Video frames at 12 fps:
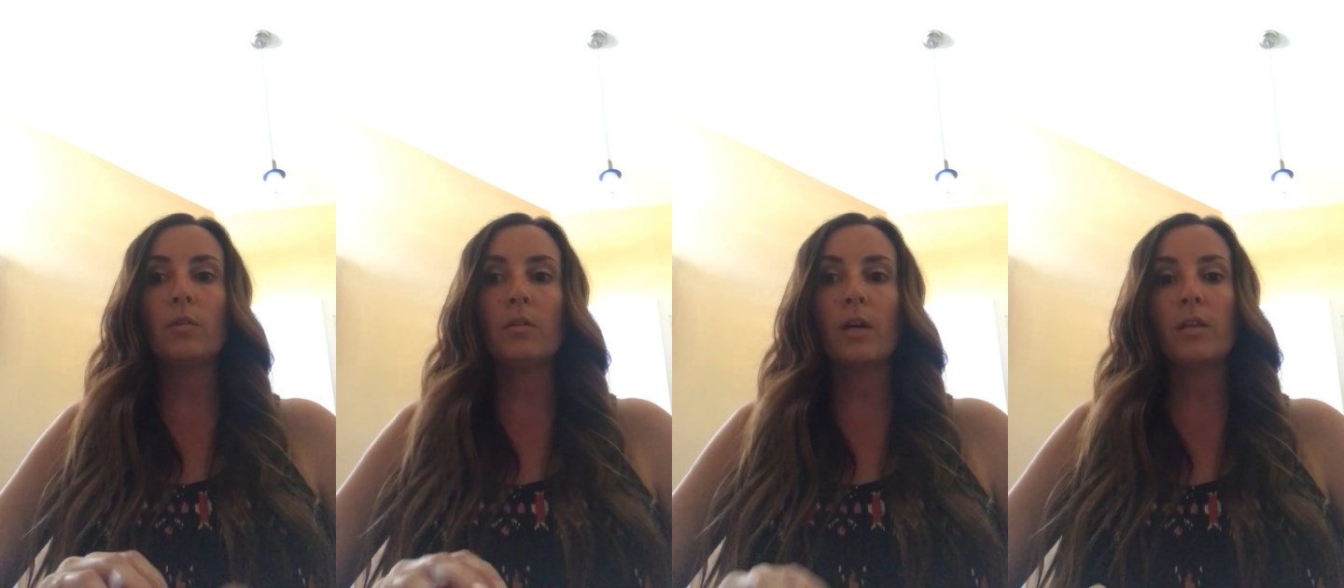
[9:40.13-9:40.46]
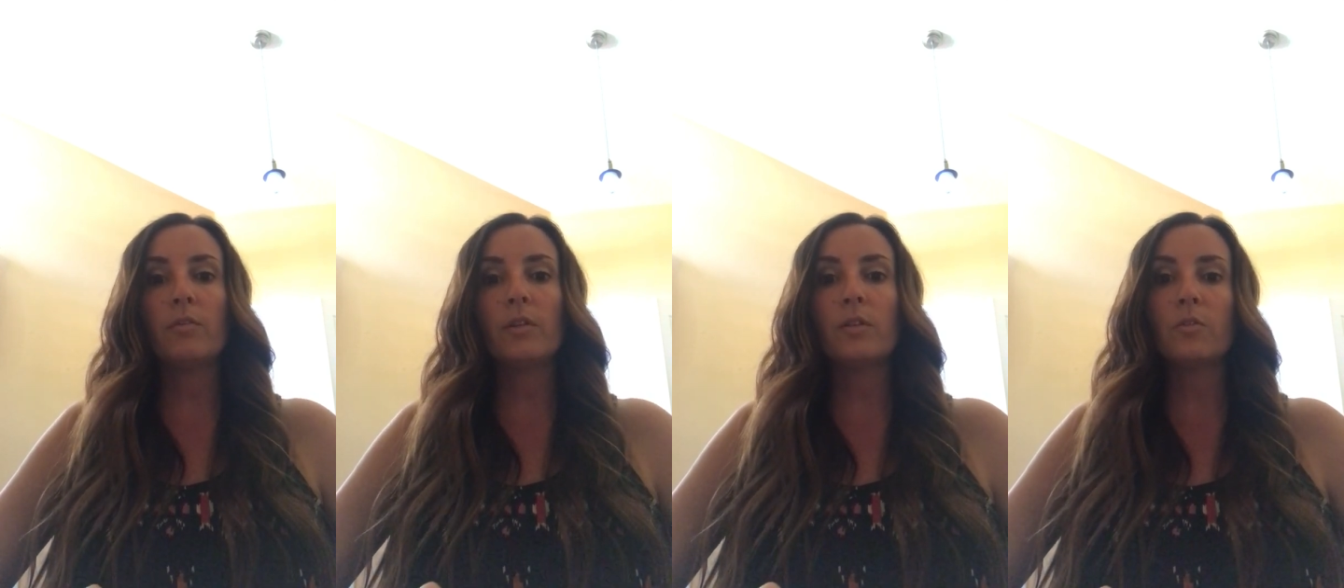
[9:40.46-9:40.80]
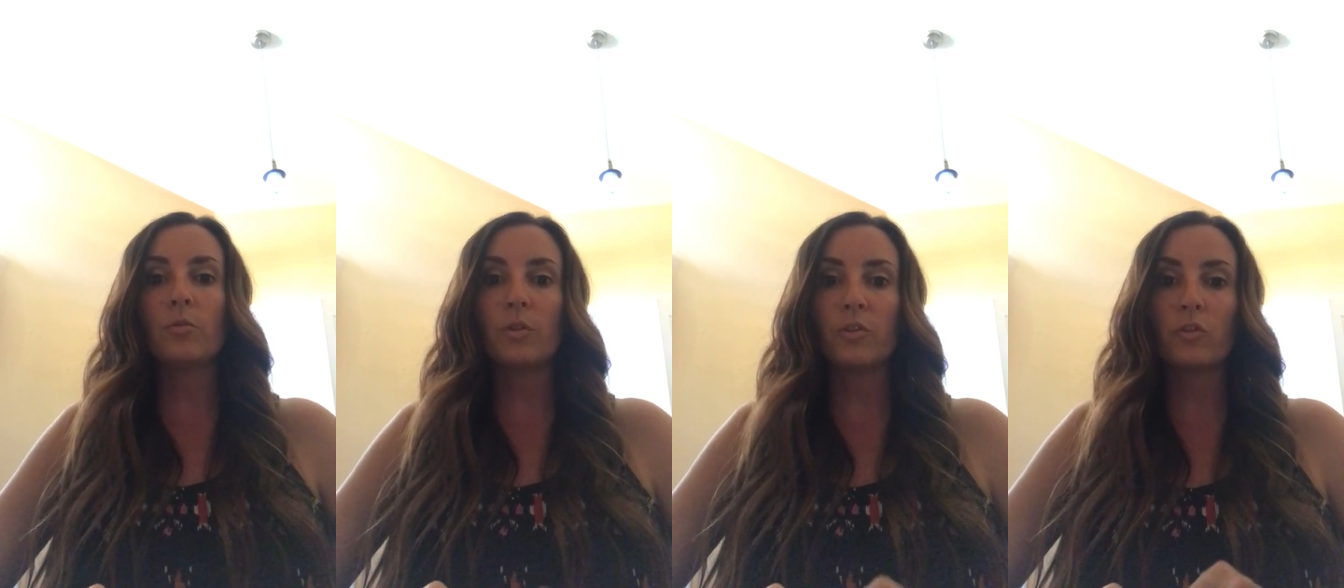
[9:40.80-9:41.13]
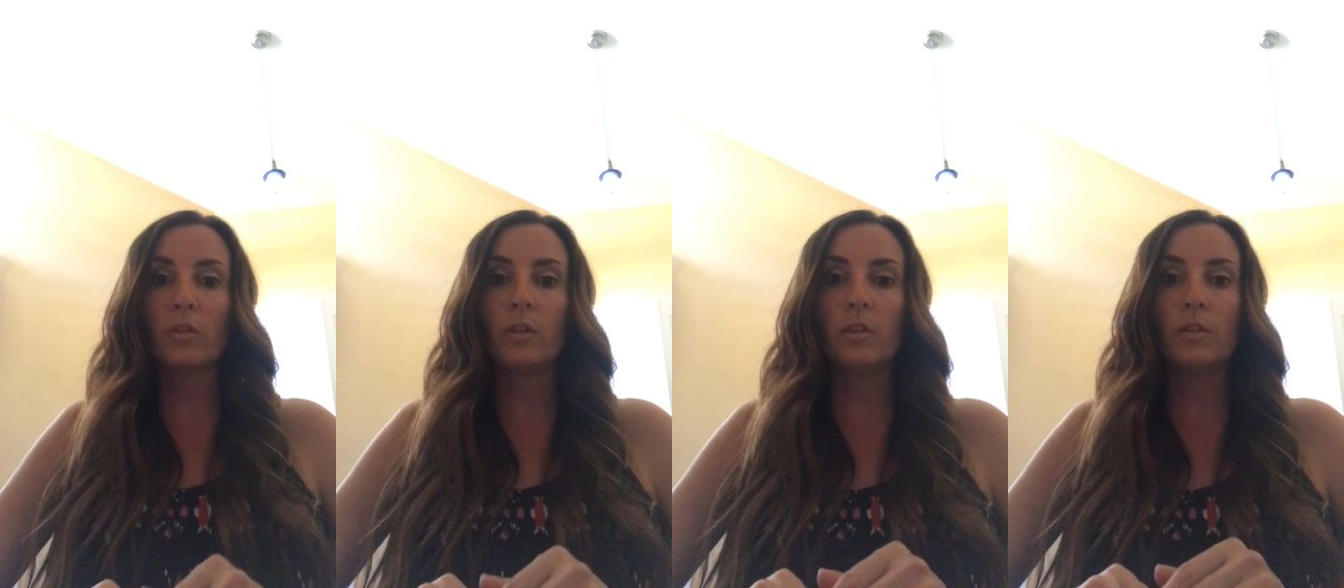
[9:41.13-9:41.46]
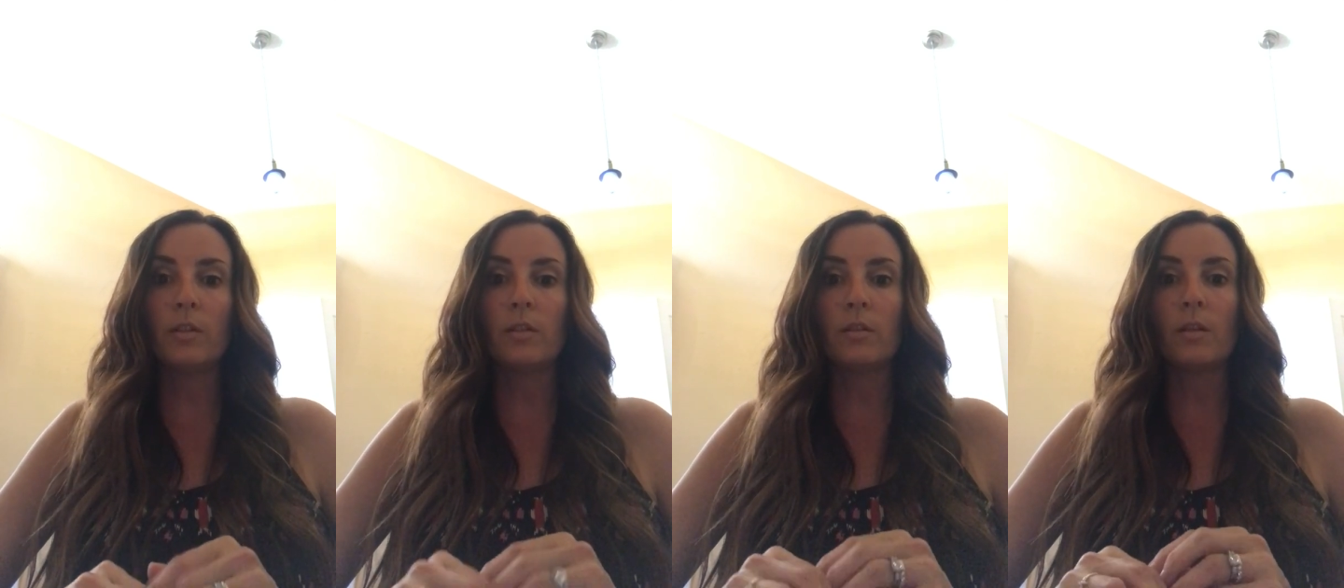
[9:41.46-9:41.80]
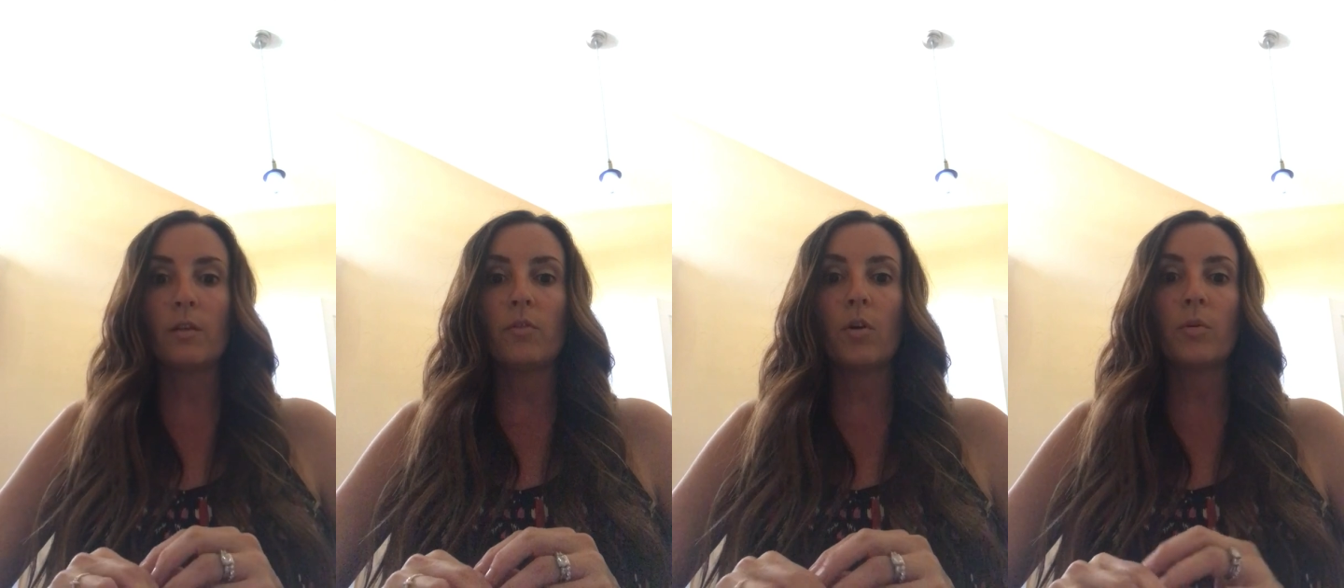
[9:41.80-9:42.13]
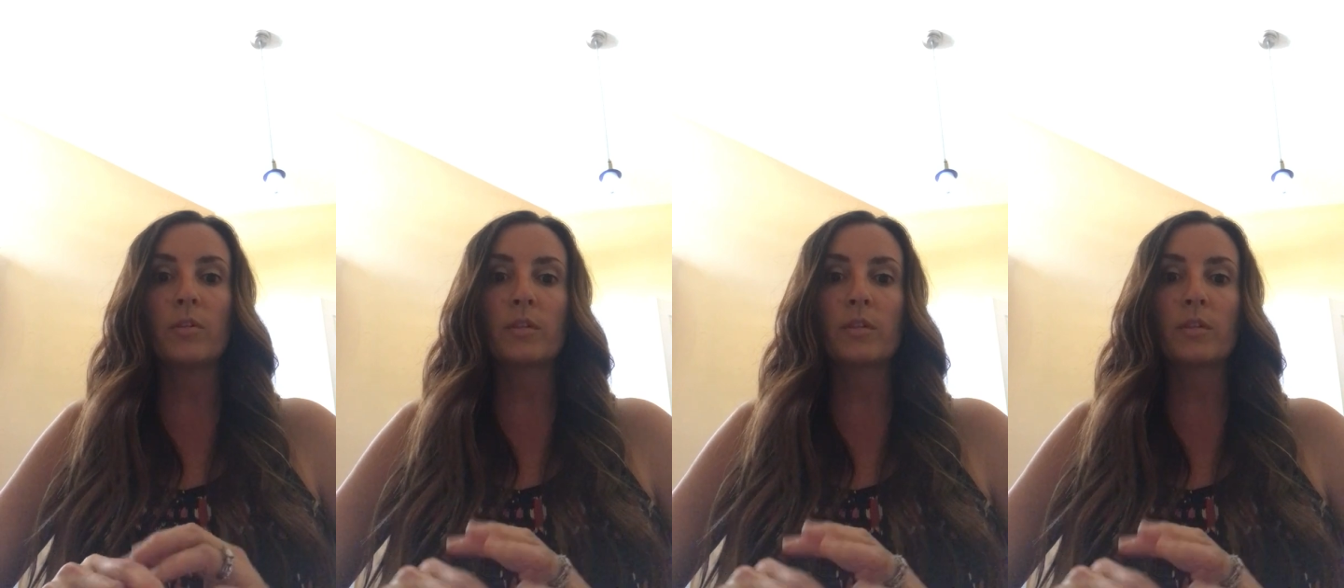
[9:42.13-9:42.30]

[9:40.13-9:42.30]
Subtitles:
kind of an intuition, and I've always